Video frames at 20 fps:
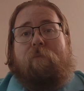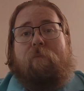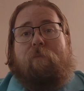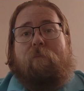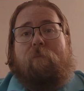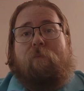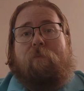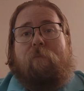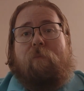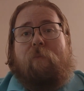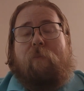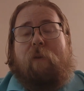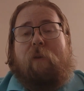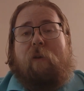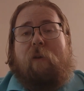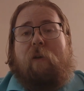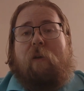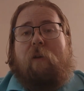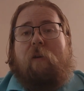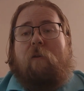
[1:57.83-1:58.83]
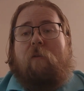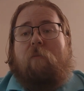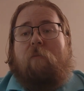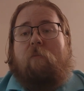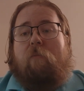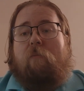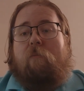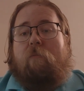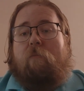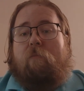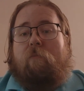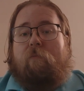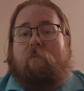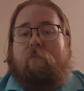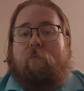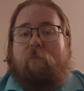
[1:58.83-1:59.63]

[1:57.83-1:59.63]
Nothing is said.